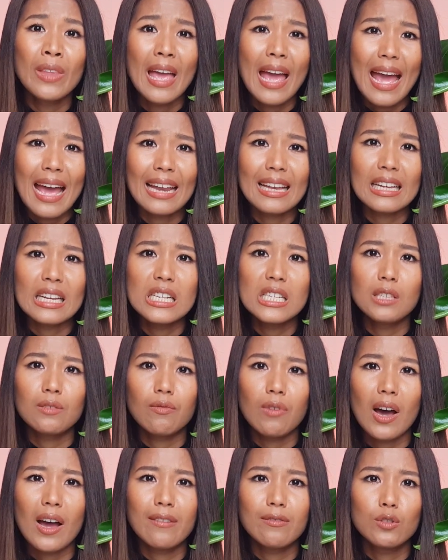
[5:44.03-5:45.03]
at least
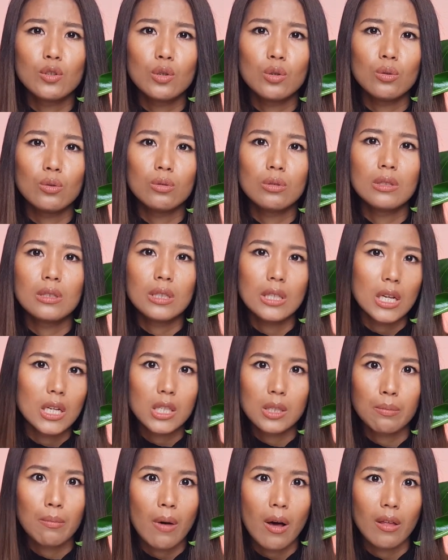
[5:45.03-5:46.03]
5 to
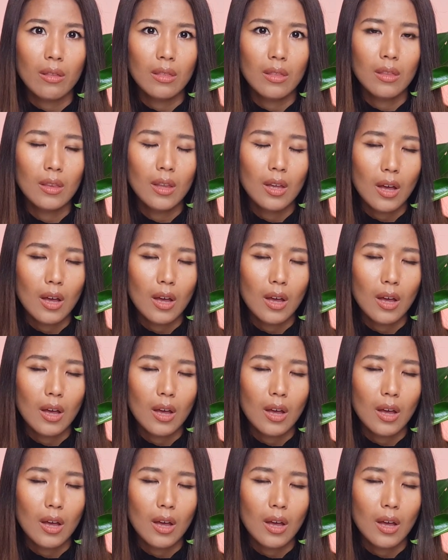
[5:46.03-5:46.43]
6 months.